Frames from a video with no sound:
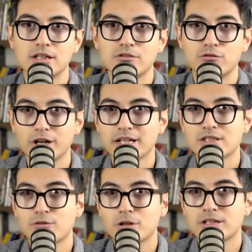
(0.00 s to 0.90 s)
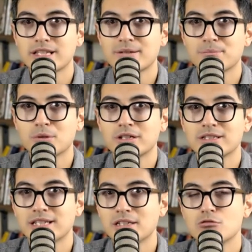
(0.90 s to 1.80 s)
France, for example,
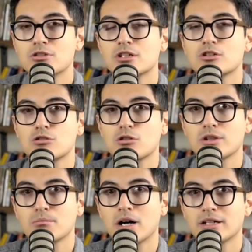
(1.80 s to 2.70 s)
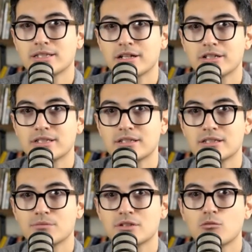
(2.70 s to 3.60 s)
continues to control the monetary
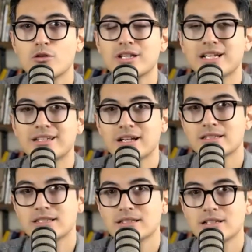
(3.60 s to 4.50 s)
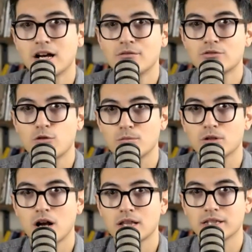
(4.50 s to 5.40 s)
systems of more than a dozen of its former
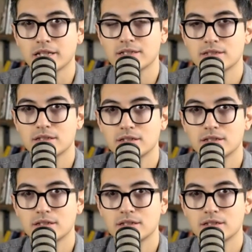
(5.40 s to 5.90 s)
colonies.